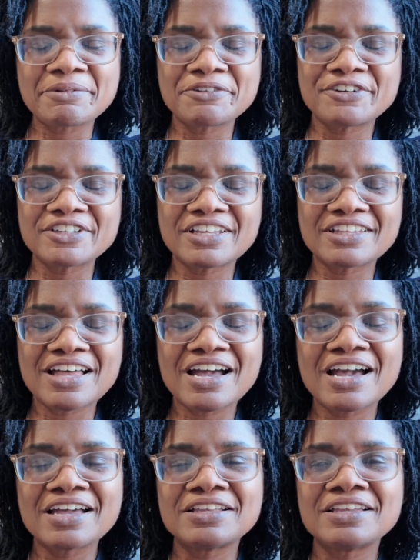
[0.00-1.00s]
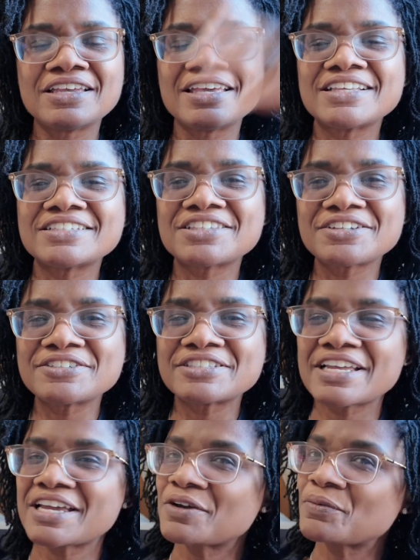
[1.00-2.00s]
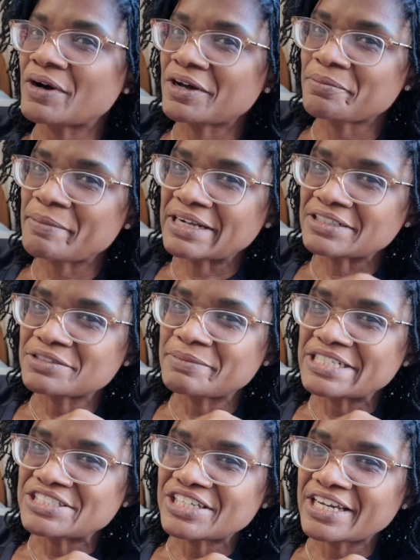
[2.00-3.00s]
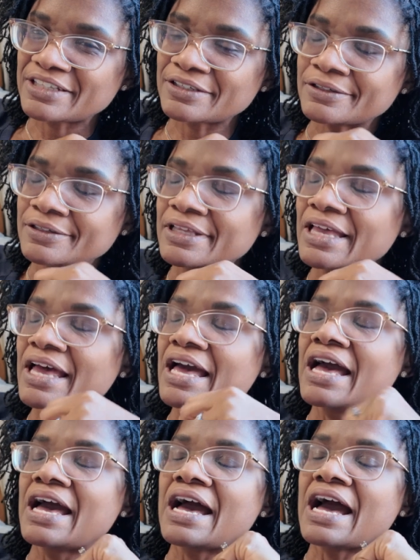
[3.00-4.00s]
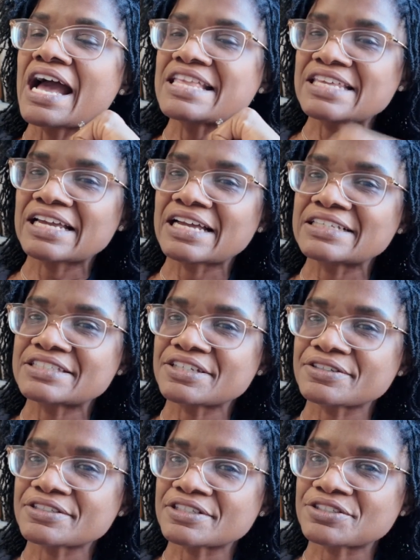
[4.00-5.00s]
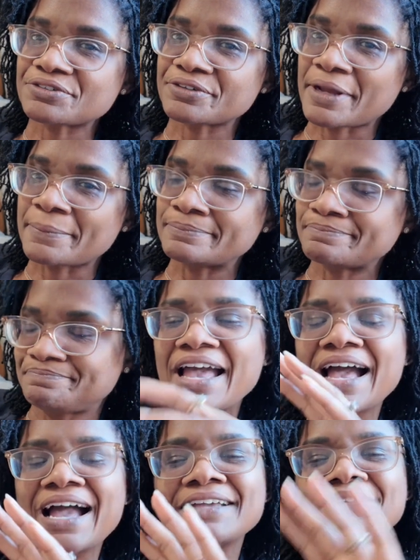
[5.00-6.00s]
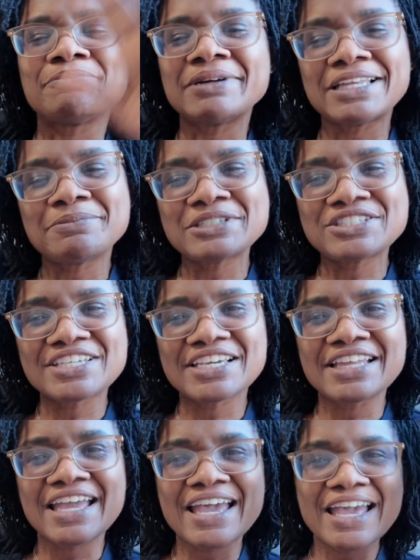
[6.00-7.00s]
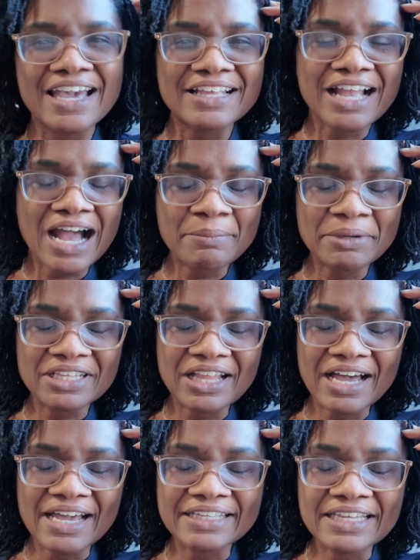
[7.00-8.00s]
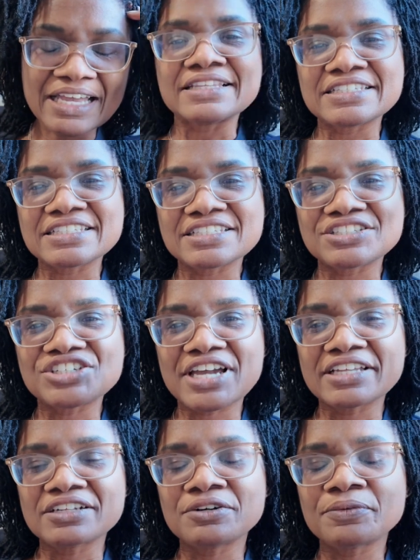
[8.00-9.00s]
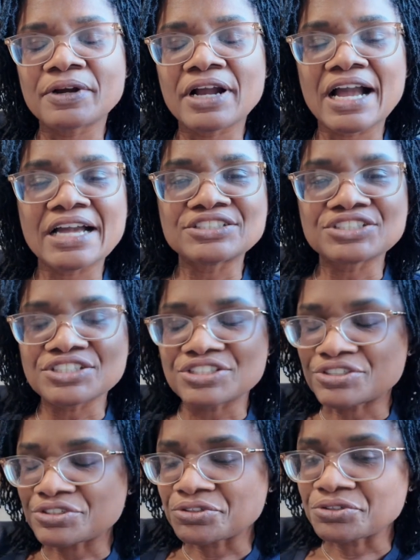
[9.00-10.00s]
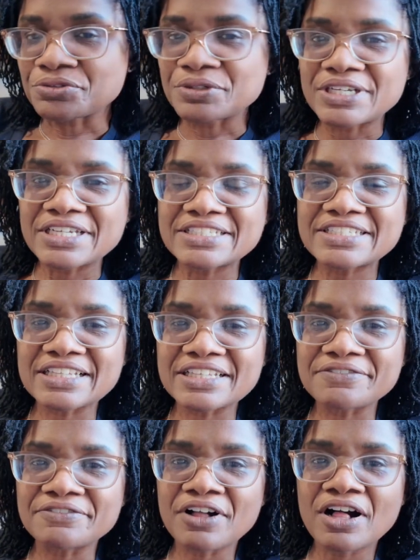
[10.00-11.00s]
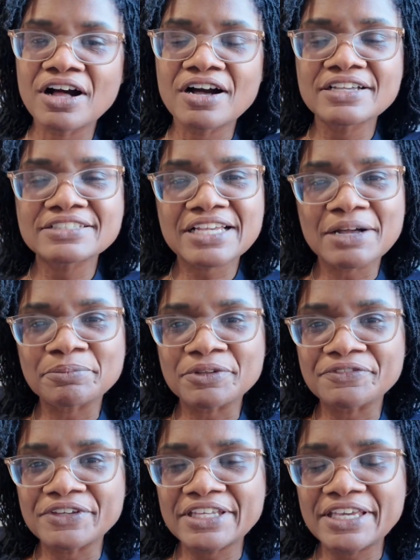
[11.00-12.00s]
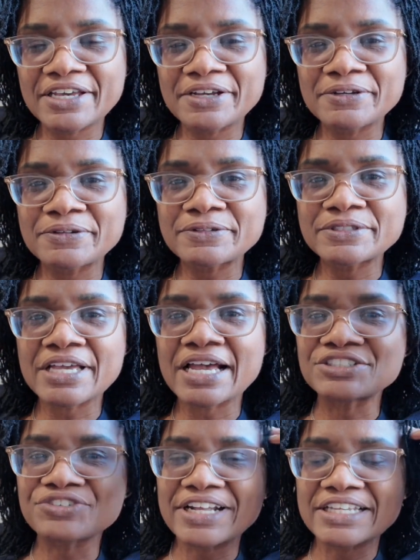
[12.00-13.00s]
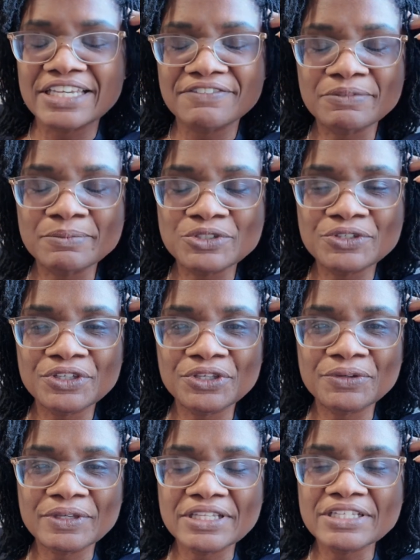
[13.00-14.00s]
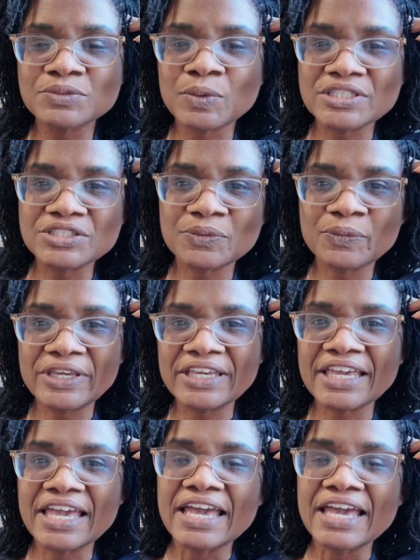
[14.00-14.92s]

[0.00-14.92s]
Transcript: my friend online. It's Thursday. Welcome back to my channel. I think I seriously screwed up. Hi, my name is Jen and I'm online. This is a channel where I just do daily vlogs, a couple of videos. I try to give them to you at least once a week.